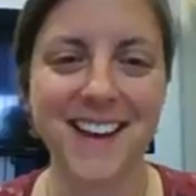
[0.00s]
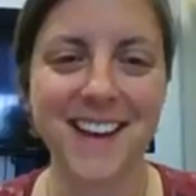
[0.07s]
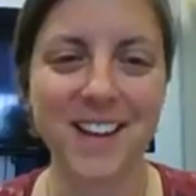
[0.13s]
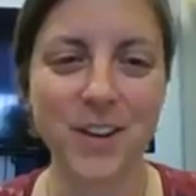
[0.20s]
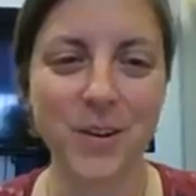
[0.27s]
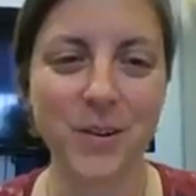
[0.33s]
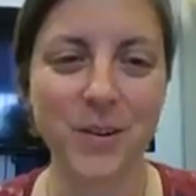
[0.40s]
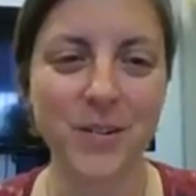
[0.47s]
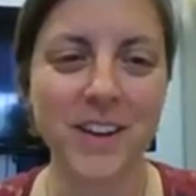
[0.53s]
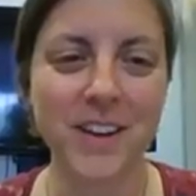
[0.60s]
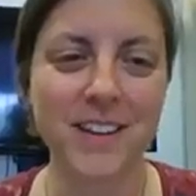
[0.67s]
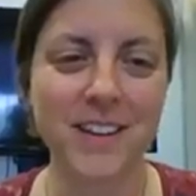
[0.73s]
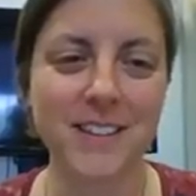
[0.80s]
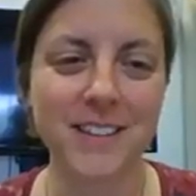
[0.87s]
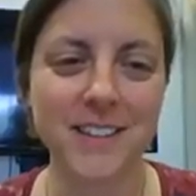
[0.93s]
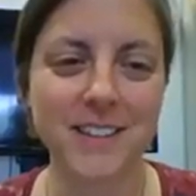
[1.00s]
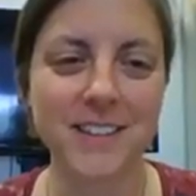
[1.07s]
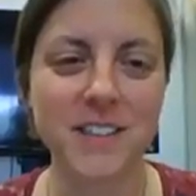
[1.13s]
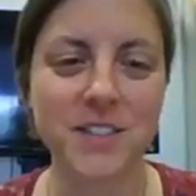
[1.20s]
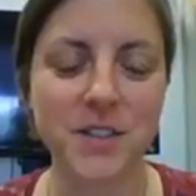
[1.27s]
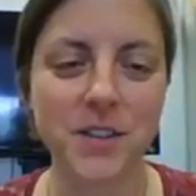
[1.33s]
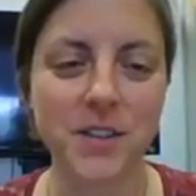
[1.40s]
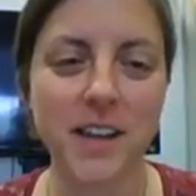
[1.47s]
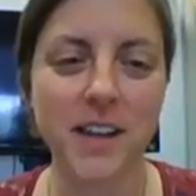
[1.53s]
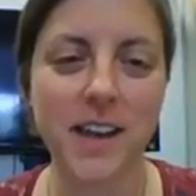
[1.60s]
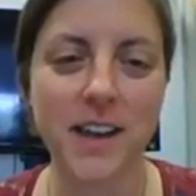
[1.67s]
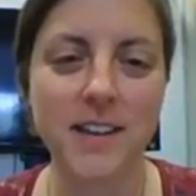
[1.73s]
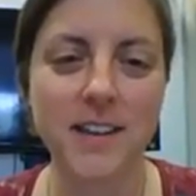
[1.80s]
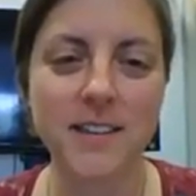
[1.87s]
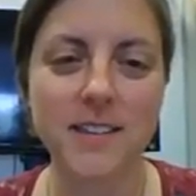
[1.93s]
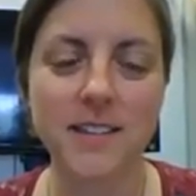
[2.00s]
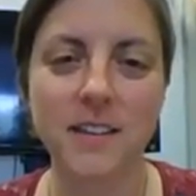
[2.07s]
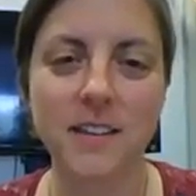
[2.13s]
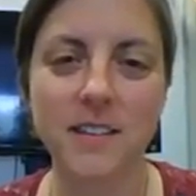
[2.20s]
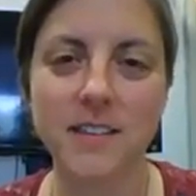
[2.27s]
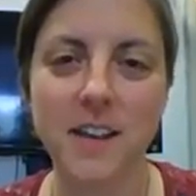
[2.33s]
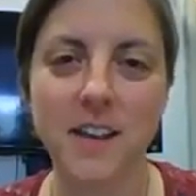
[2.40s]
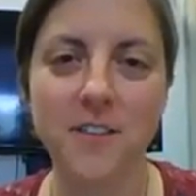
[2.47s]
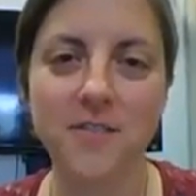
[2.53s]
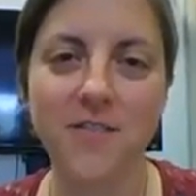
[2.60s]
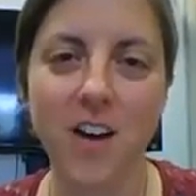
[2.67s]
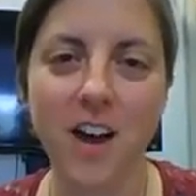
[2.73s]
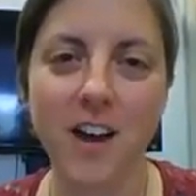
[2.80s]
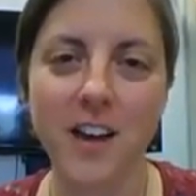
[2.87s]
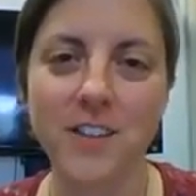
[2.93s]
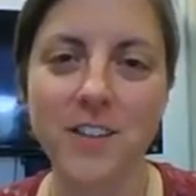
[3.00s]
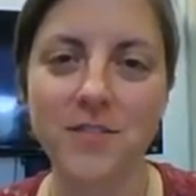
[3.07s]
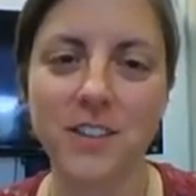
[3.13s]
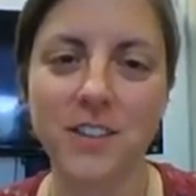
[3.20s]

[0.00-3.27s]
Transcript: Hello, this is Unit 8, Day 5,